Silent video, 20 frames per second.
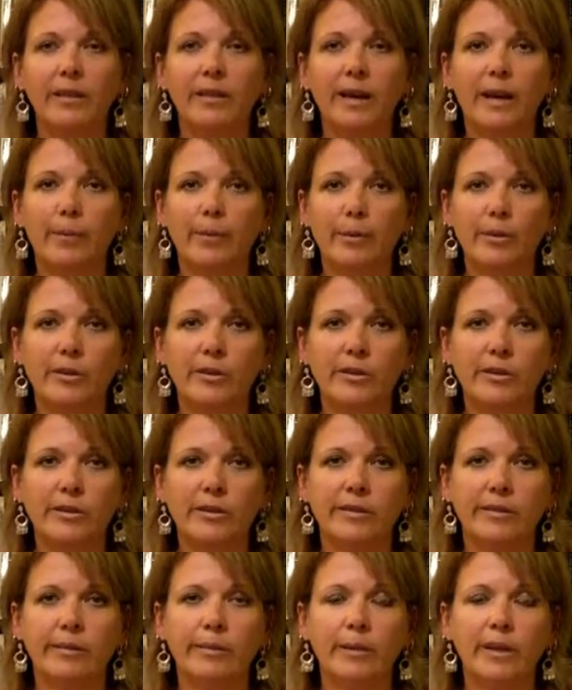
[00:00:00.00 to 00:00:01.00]
That
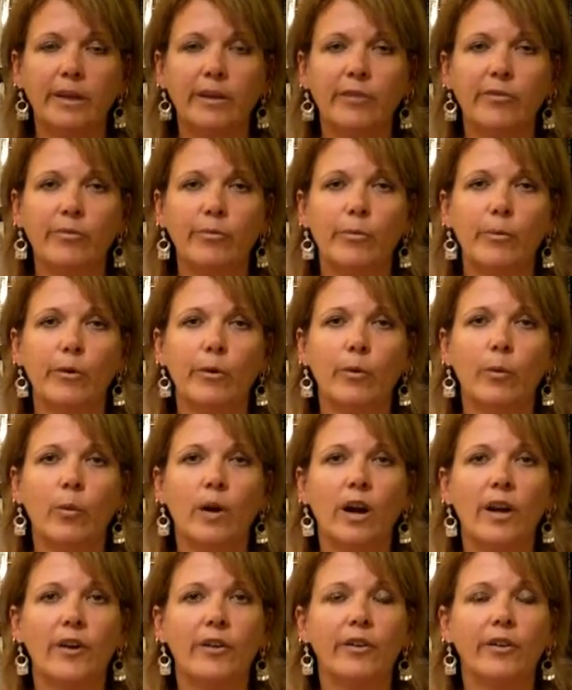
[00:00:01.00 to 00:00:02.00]
person is made of more
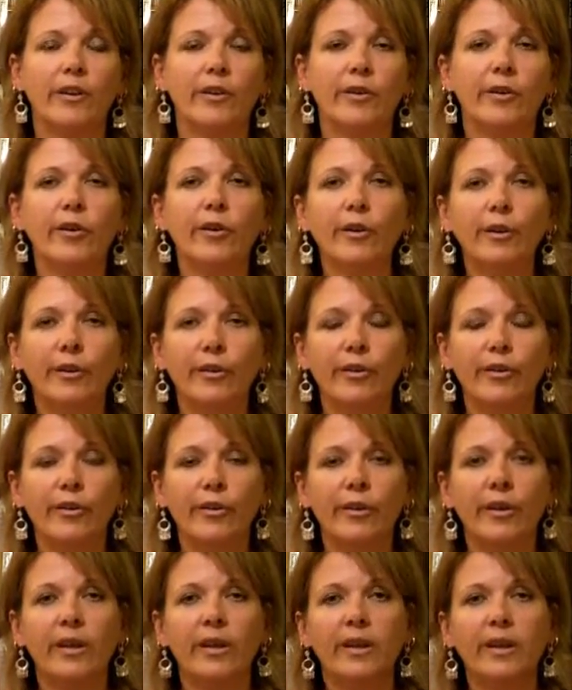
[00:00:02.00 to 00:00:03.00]
water and
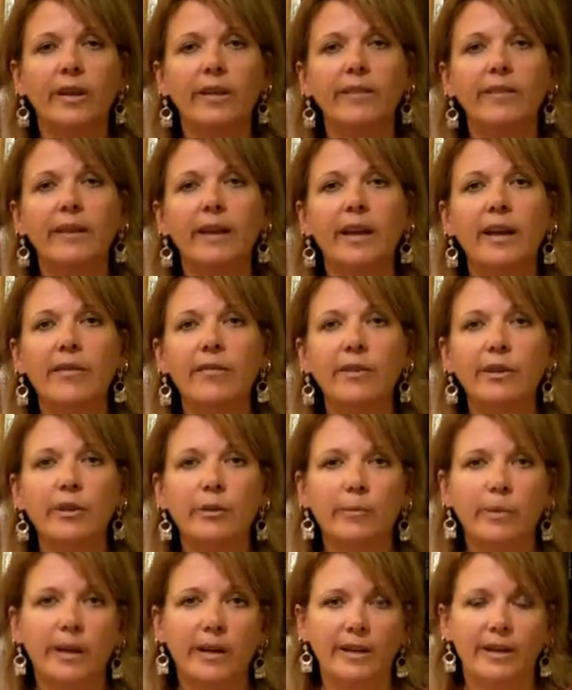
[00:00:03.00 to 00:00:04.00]
earth, and it's a
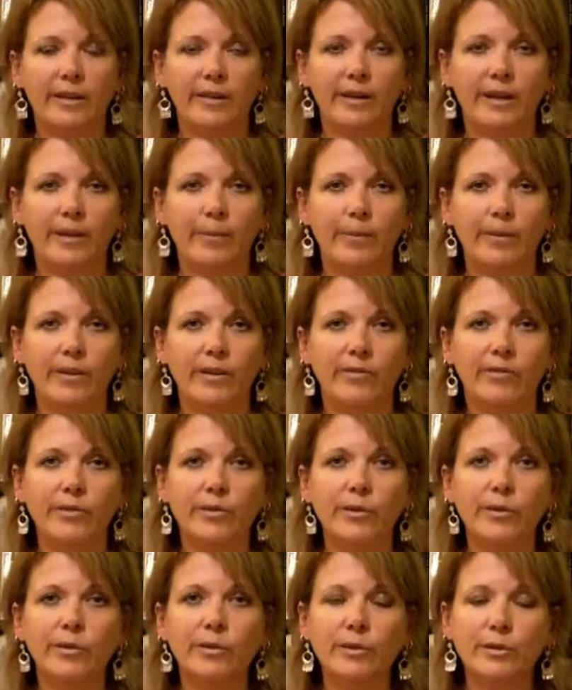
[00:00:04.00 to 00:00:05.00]
heavier body type. And
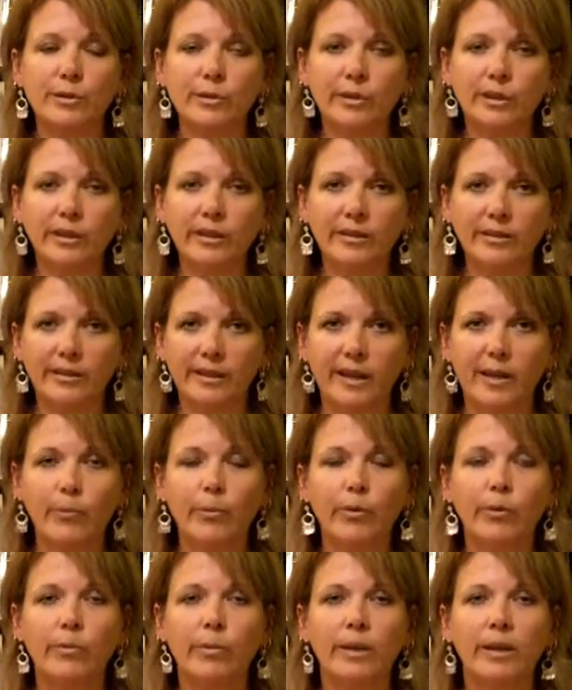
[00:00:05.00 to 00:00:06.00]
so the soil
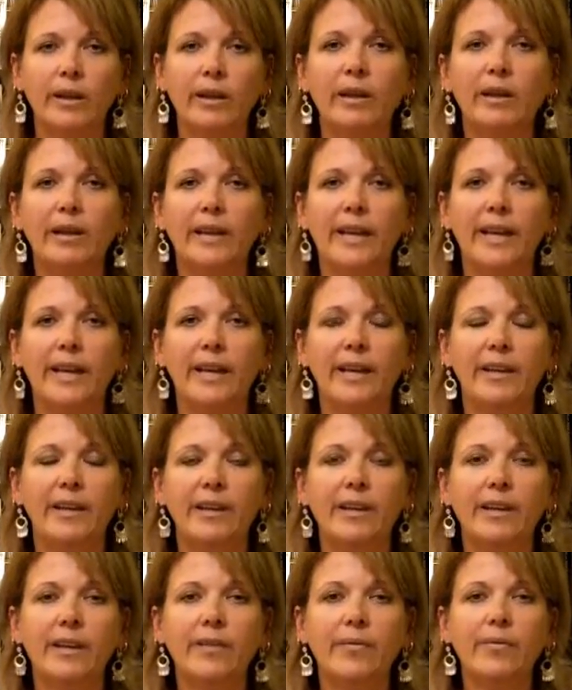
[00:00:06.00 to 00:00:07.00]
type would be clay.
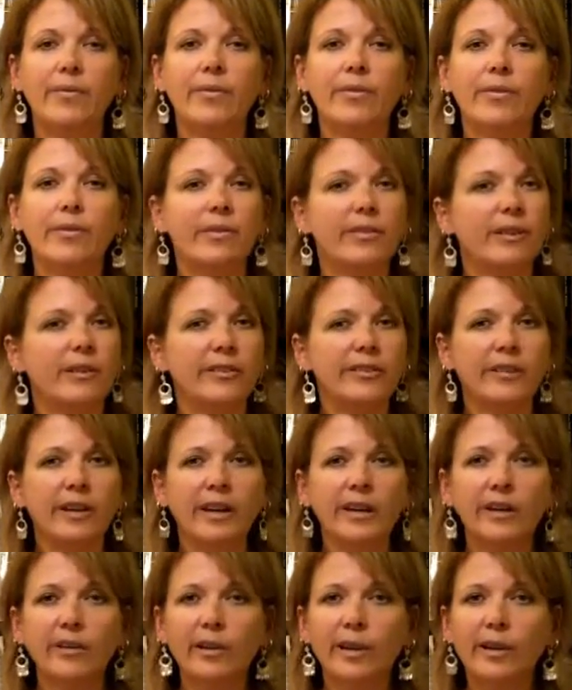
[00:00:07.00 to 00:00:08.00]
There's
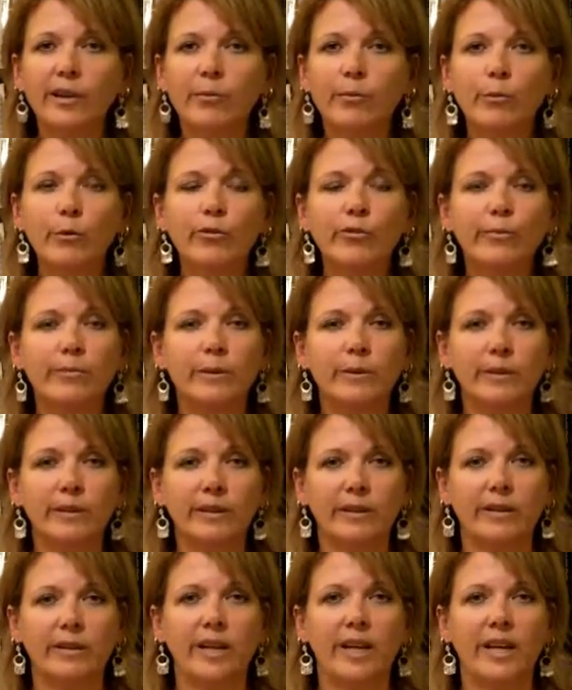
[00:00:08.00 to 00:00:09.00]
not a lot of movement
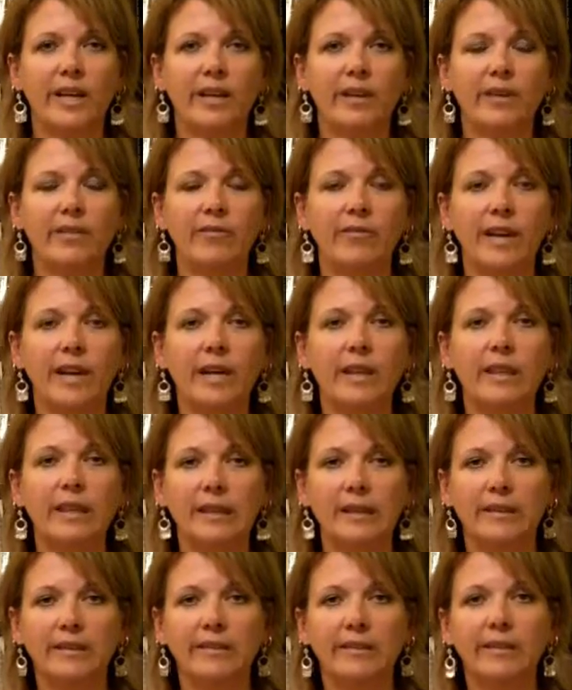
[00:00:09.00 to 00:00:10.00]
with clay. In fact,
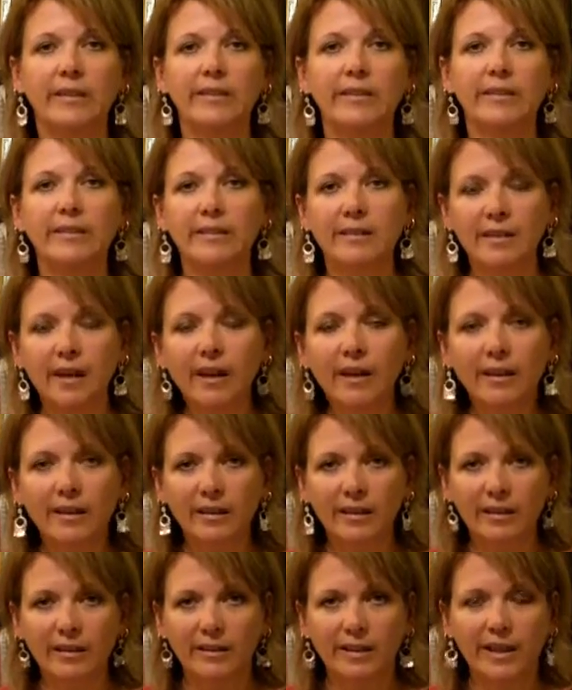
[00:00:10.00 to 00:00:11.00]
things get stuck
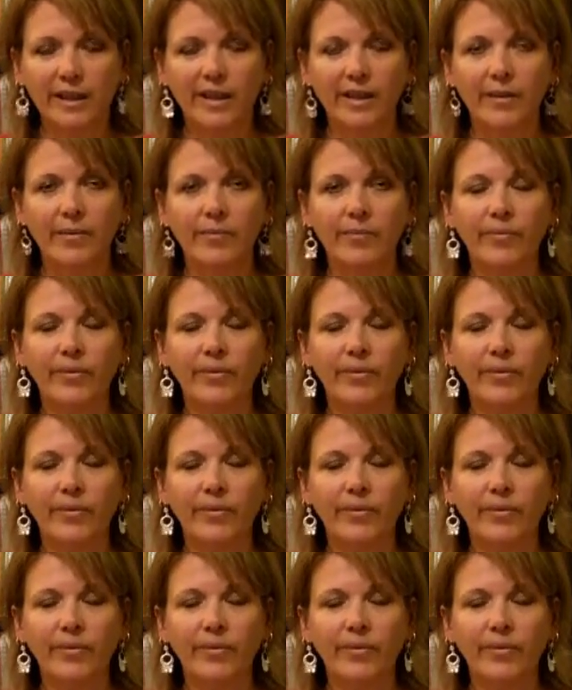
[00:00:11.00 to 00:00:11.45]
in clay.